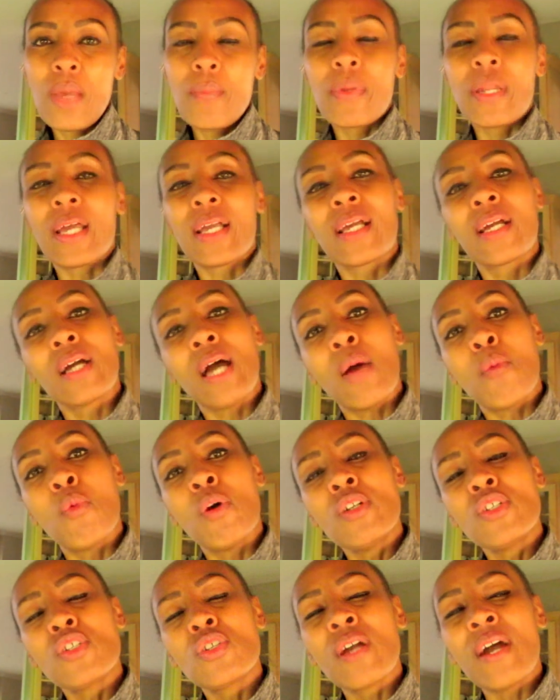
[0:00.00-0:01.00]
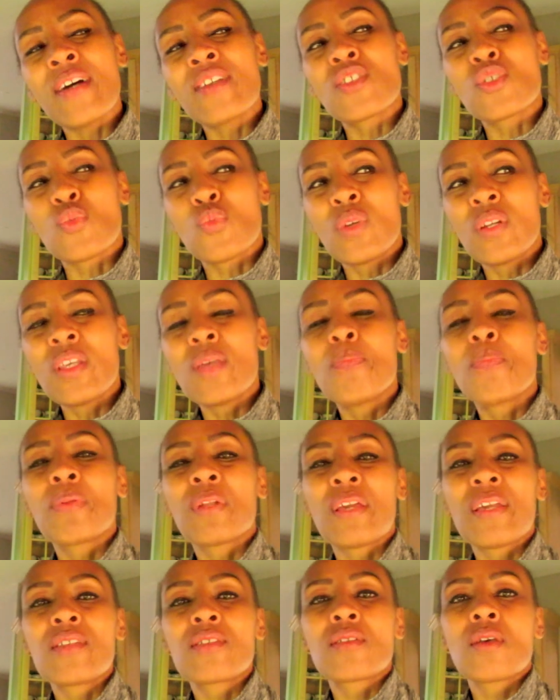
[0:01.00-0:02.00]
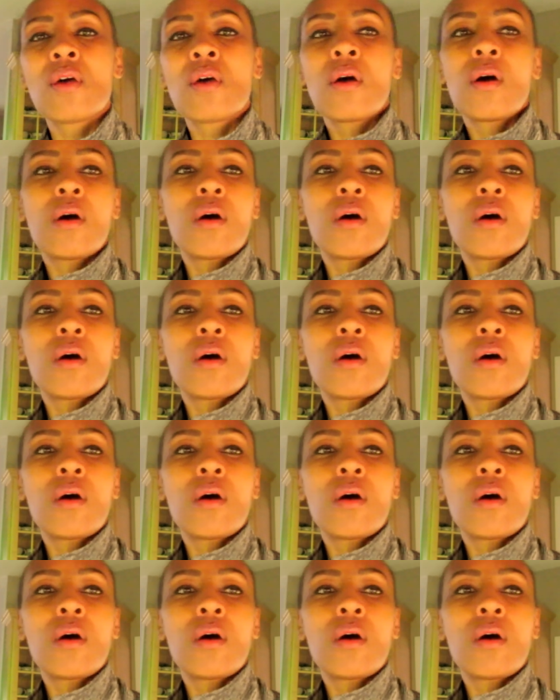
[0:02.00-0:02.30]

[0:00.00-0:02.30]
But I, I want you guys to really place